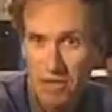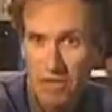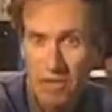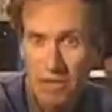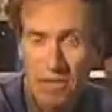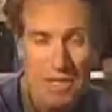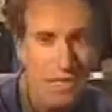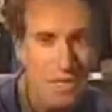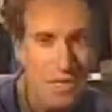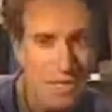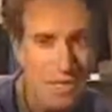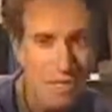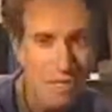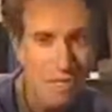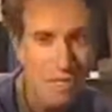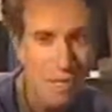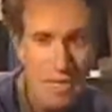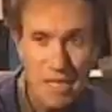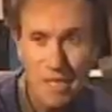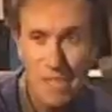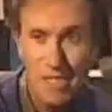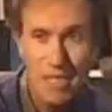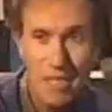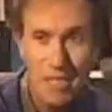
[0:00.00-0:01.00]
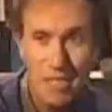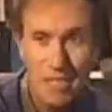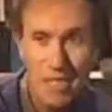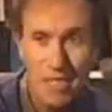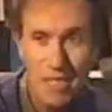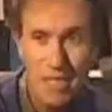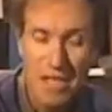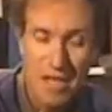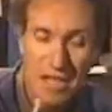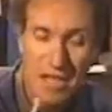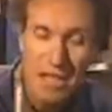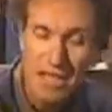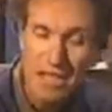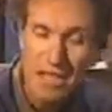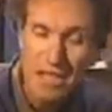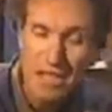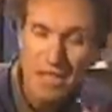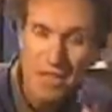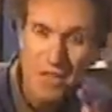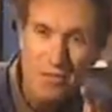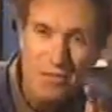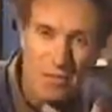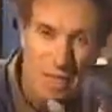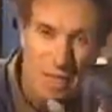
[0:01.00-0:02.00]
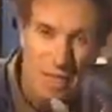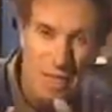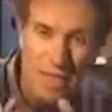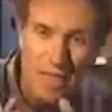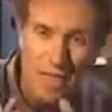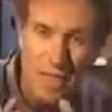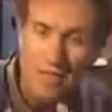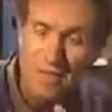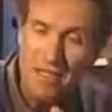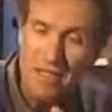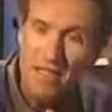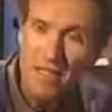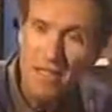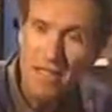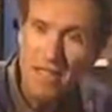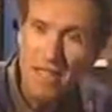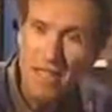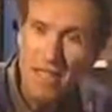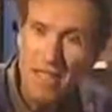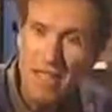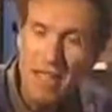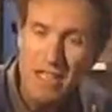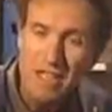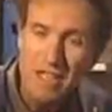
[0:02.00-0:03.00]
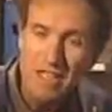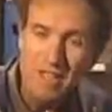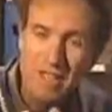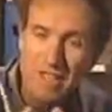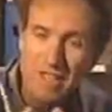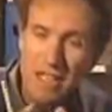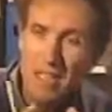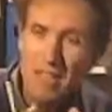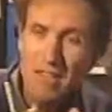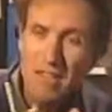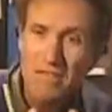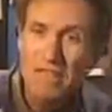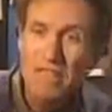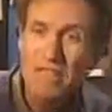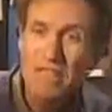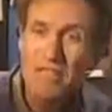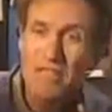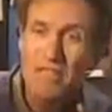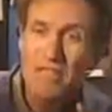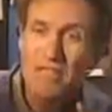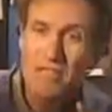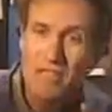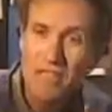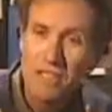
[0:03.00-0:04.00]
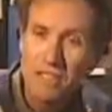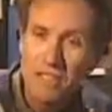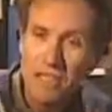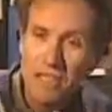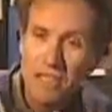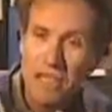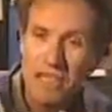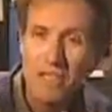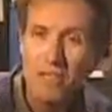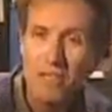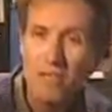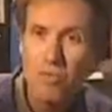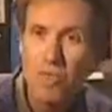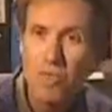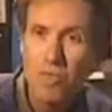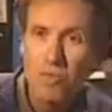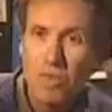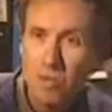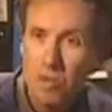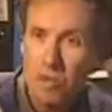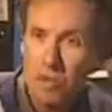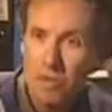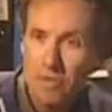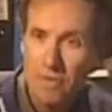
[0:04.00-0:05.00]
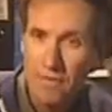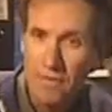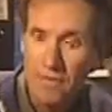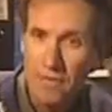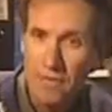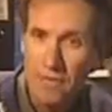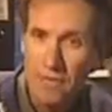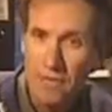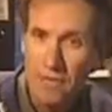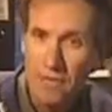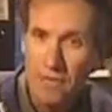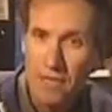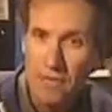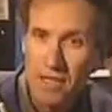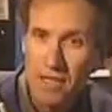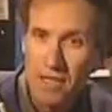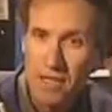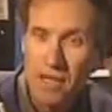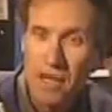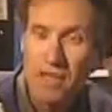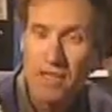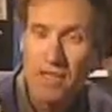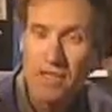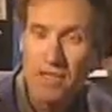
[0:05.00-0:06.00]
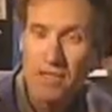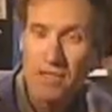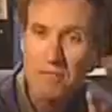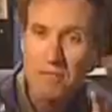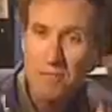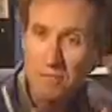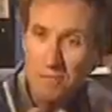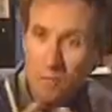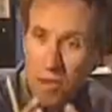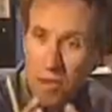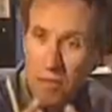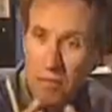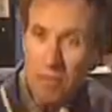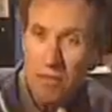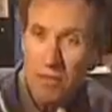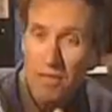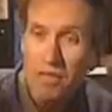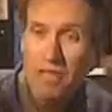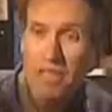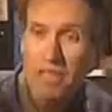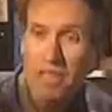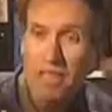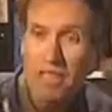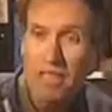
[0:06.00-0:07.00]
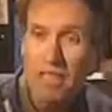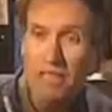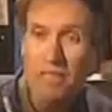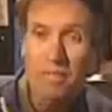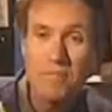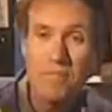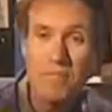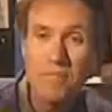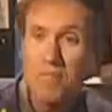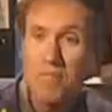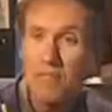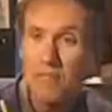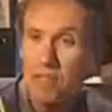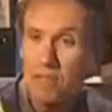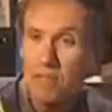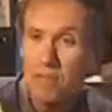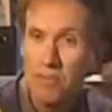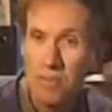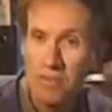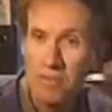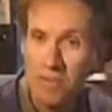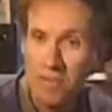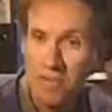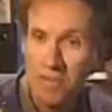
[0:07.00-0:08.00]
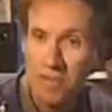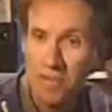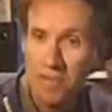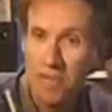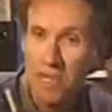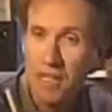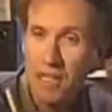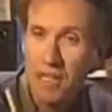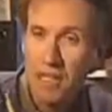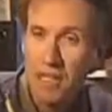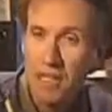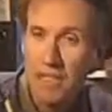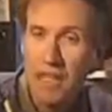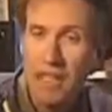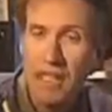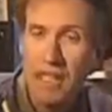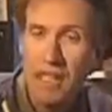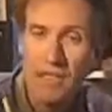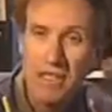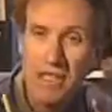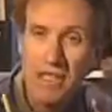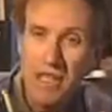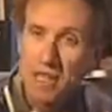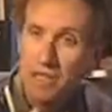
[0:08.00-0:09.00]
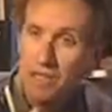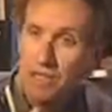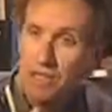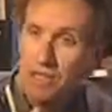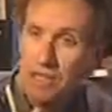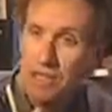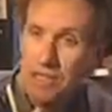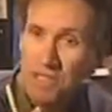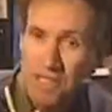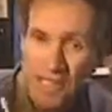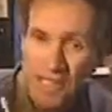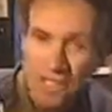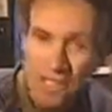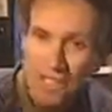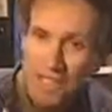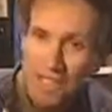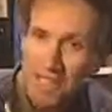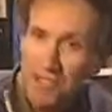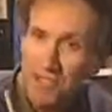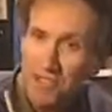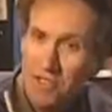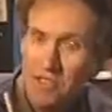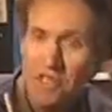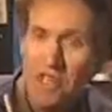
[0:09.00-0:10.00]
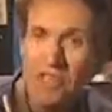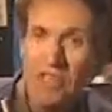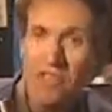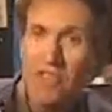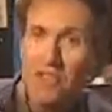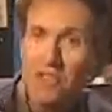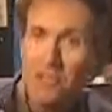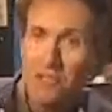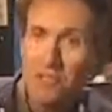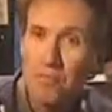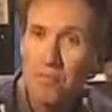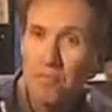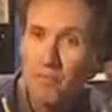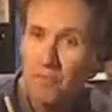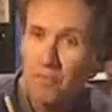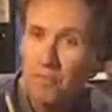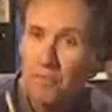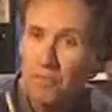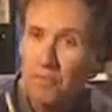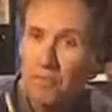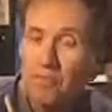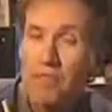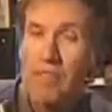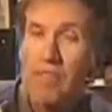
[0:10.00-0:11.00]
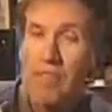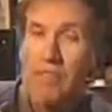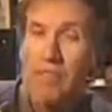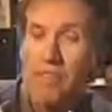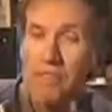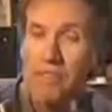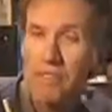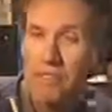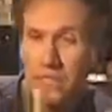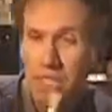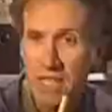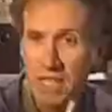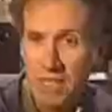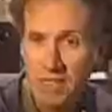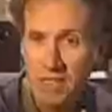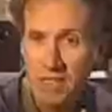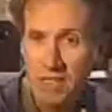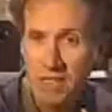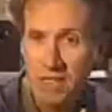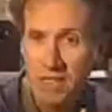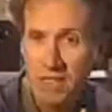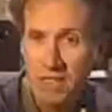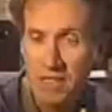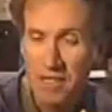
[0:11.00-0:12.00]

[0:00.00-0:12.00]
What it really means is that the planet has a very, very slight wobble. It wobbles like a spinning top, and it takes 26,000 years to perform a full cycle.